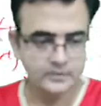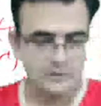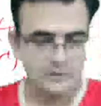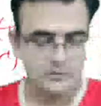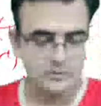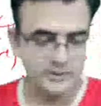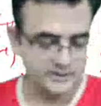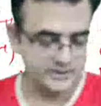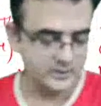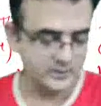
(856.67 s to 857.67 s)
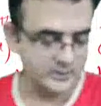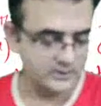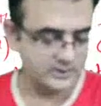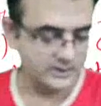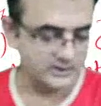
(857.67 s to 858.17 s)
So that
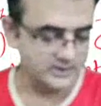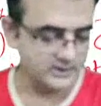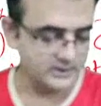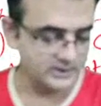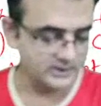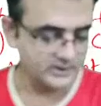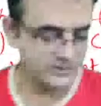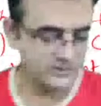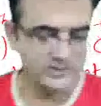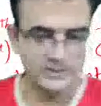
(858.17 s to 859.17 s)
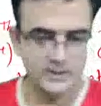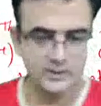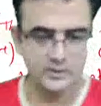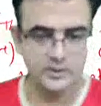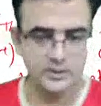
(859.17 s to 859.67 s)
sequence, that synthetic sequence they are
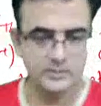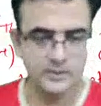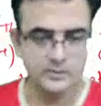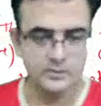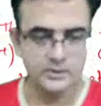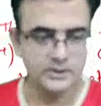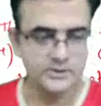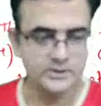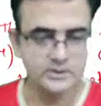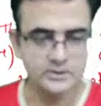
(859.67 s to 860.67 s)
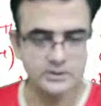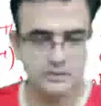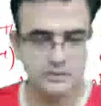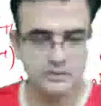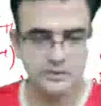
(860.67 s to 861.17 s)
talking about is
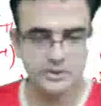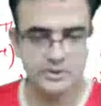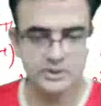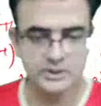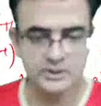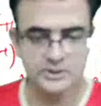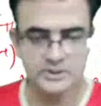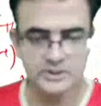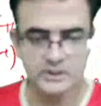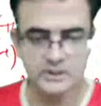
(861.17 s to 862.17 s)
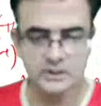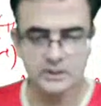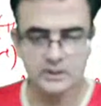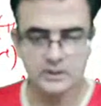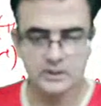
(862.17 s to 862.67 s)
rich in C
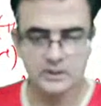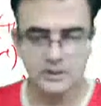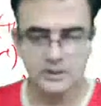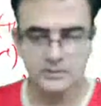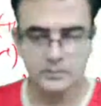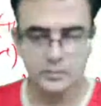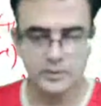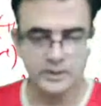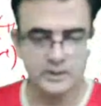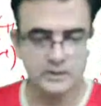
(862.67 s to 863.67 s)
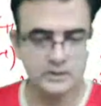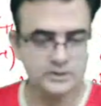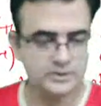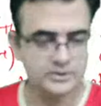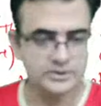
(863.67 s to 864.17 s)
and poor in
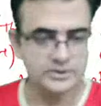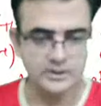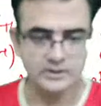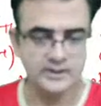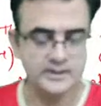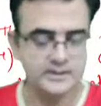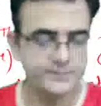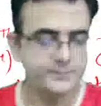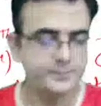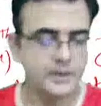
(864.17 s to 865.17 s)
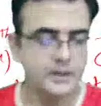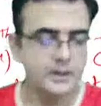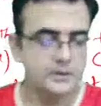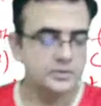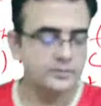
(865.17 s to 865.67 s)
G, right?
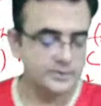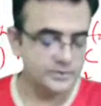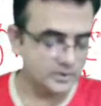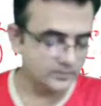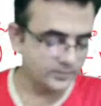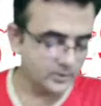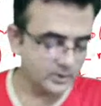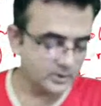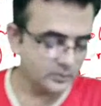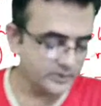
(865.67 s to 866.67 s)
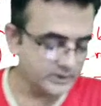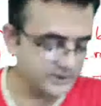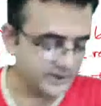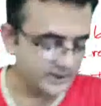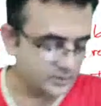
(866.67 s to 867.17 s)
So first of all, we
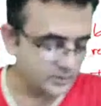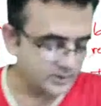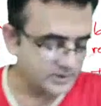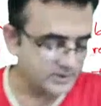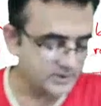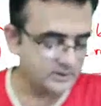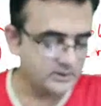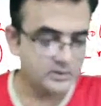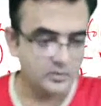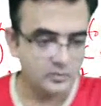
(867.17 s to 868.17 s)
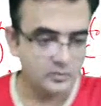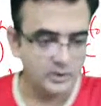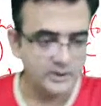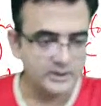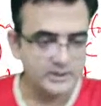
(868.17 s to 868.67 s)
try to understand
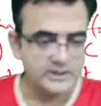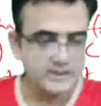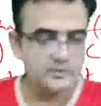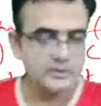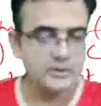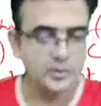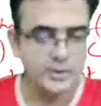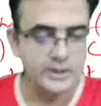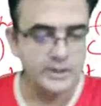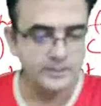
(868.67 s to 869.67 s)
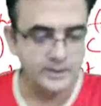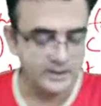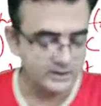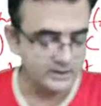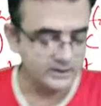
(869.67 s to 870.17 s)
what is actually rho
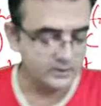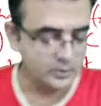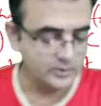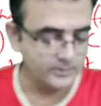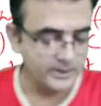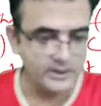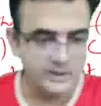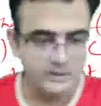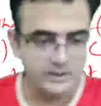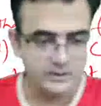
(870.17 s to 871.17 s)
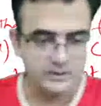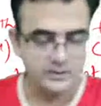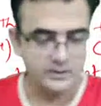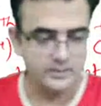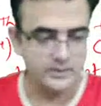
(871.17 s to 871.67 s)
independent and rho dependent
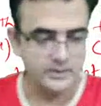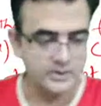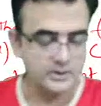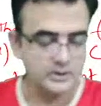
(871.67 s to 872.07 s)
termination.